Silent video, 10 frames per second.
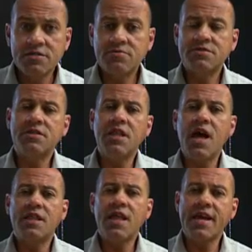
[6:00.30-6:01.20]
So it's a
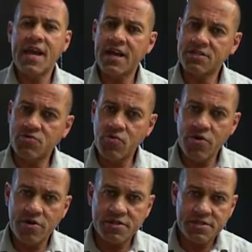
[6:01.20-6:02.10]
lot like Ex
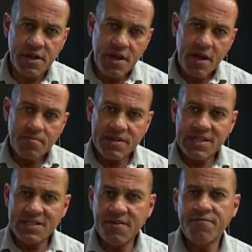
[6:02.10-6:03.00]
Works, but the
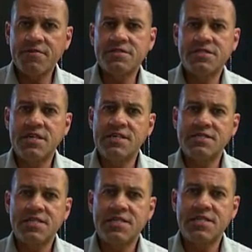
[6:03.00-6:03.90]
difference
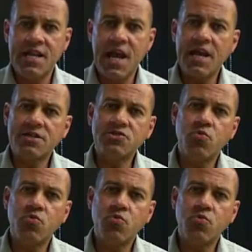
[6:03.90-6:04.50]
is in Ex